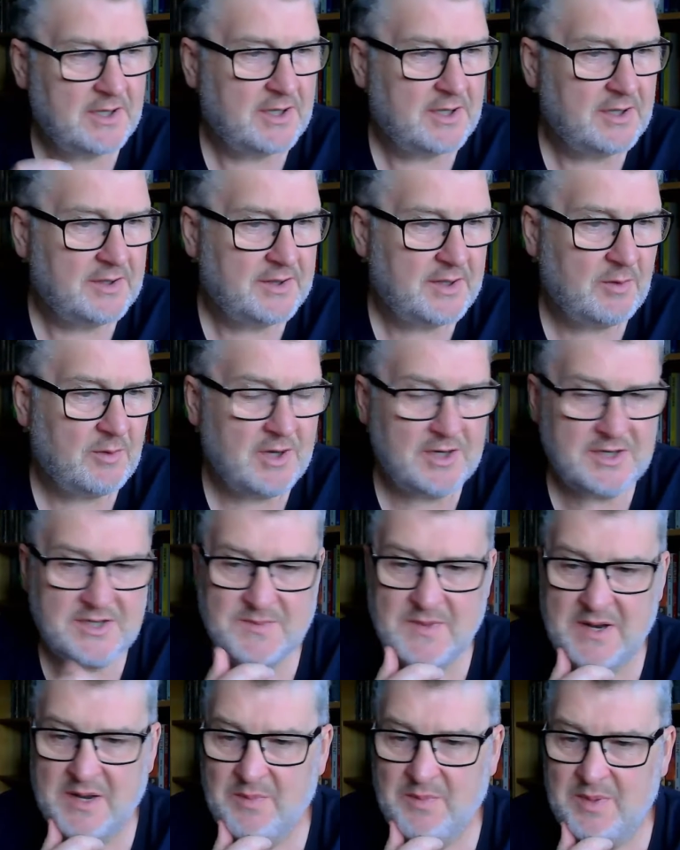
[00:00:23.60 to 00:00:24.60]
There weren't as
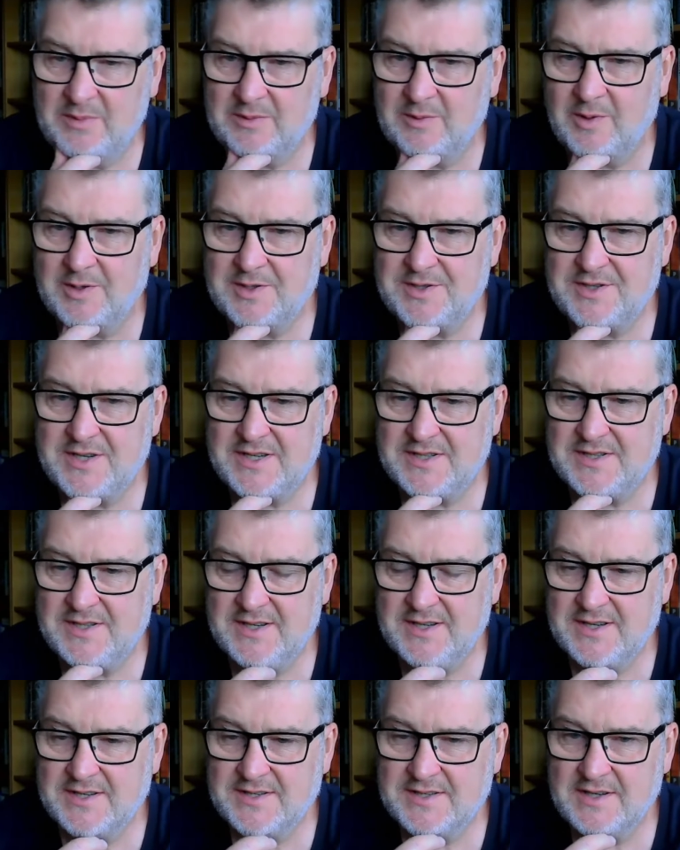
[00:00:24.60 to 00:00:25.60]
many people watched
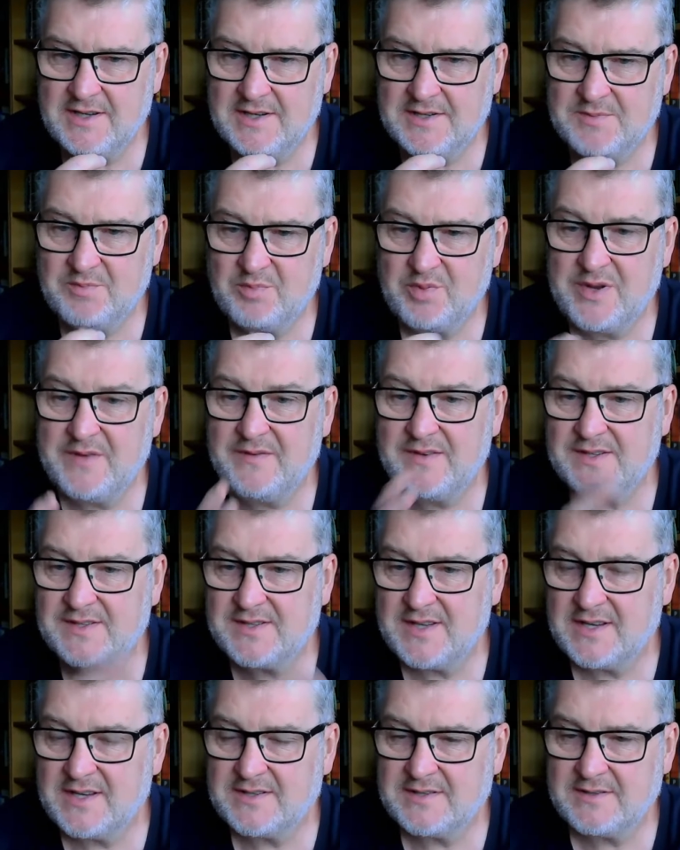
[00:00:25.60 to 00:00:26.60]
yesterday as previous
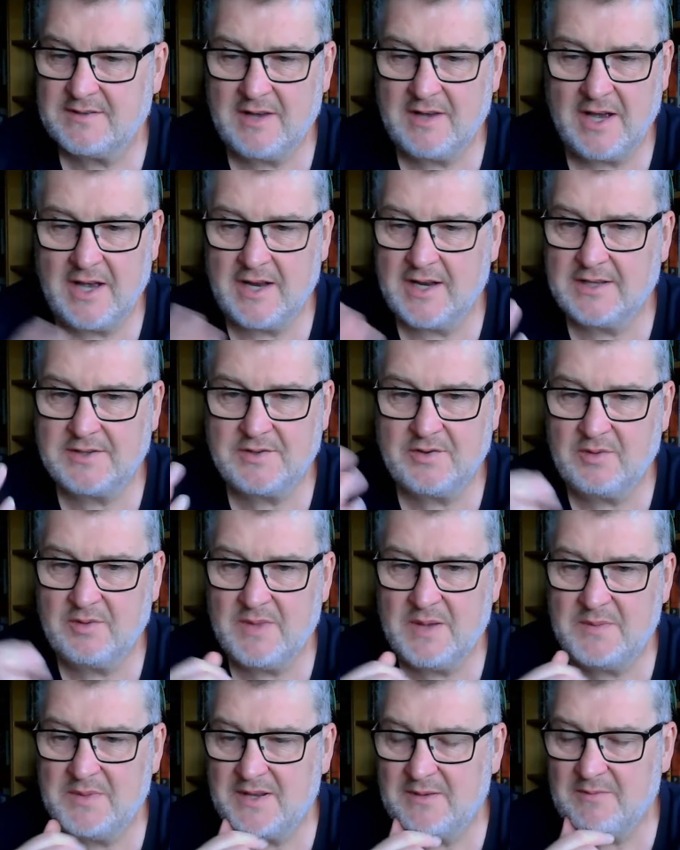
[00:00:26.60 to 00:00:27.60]
days. I don't
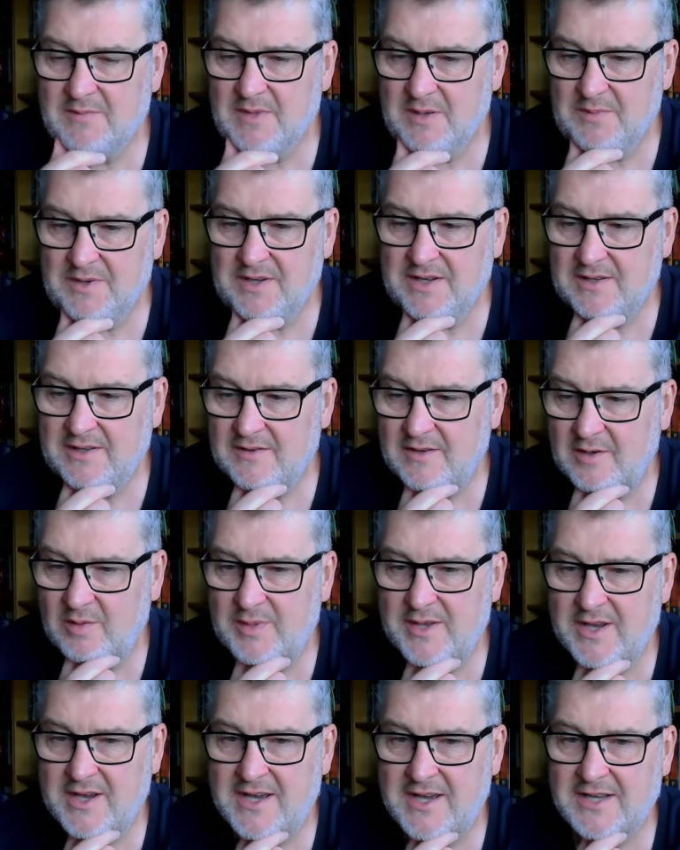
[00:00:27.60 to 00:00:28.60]
know. Maybe there'll
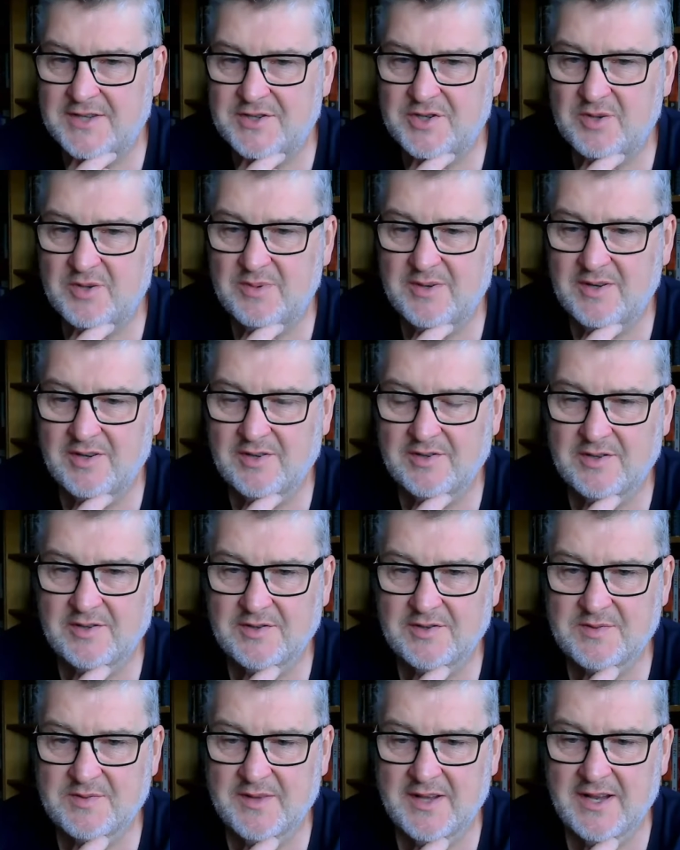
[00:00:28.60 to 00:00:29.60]
be a catch up on or
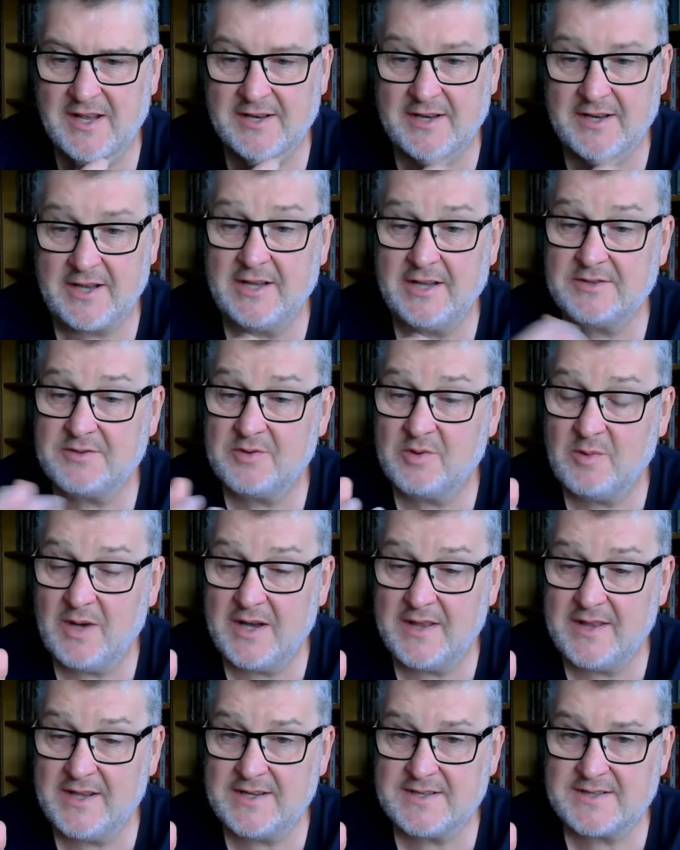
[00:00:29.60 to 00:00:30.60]
something like that. And I don't know why
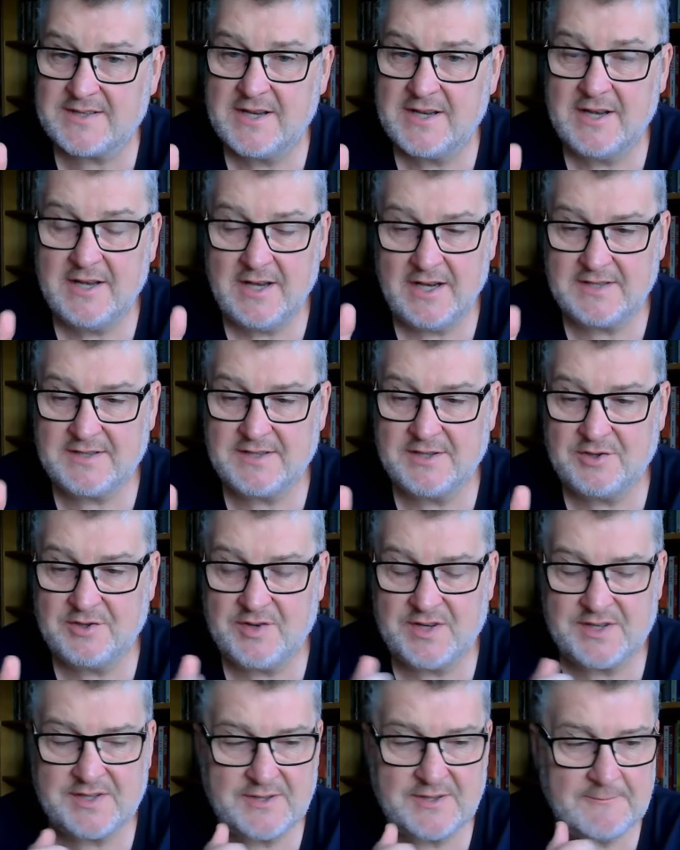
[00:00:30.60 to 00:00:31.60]
that is. That's
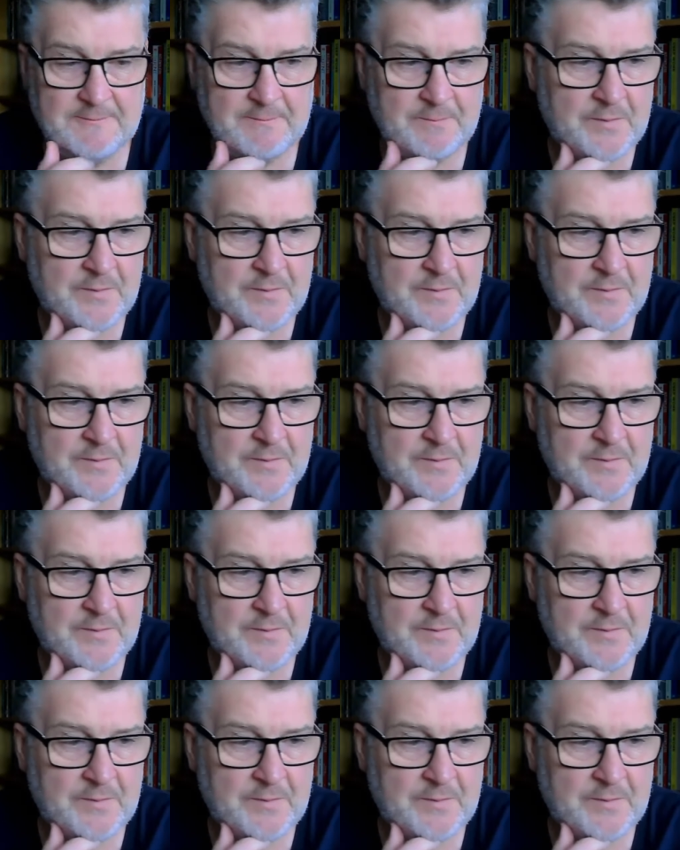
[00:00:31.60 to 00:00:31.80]
interesting.